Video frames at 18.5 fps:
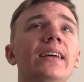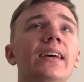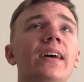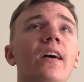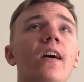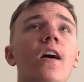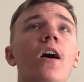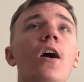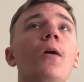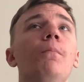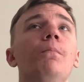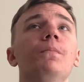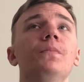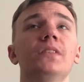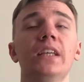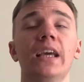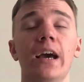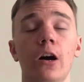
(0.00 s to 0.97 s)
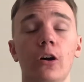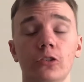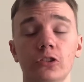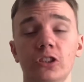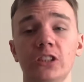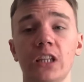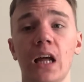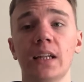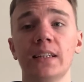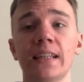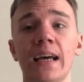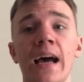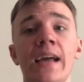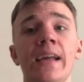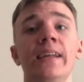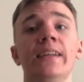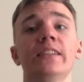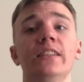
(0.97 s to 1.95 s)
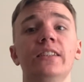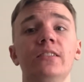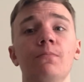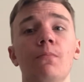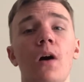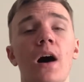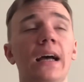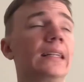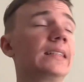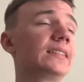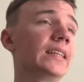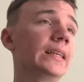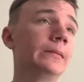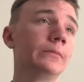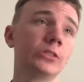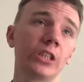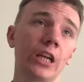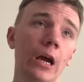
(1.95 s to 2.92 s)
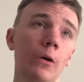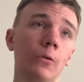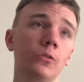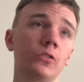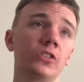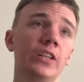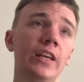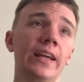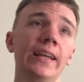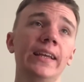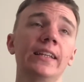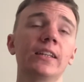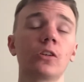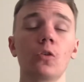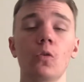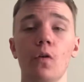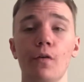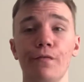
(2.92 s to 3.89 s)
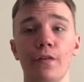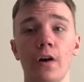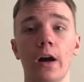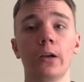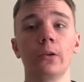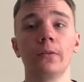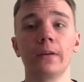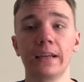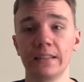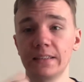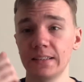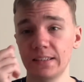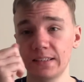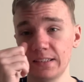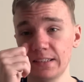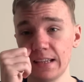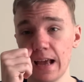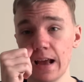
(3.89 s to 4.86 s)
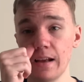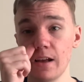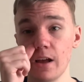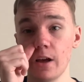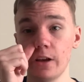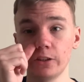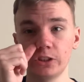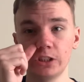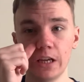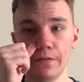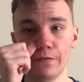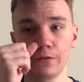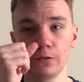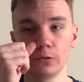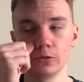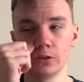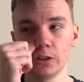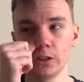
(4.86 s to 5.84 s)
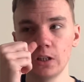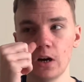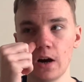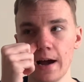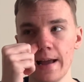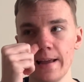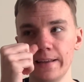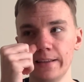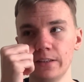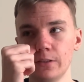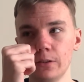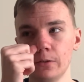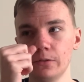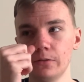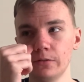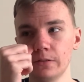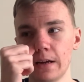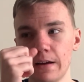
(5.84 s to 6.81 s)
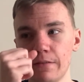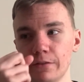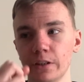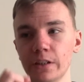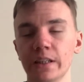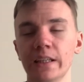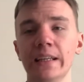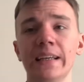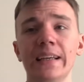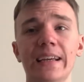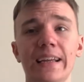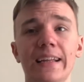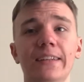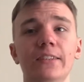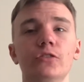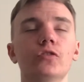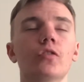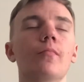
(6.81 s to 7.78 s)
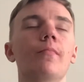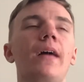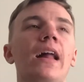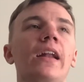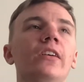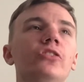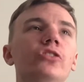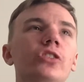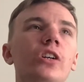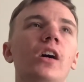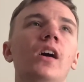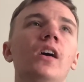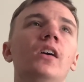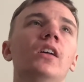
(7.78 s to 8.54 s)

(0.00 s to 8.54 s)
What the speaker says: On Sunday, it's my team Chelsea in the quarter-final against Sheffield United, who you have an interim manager.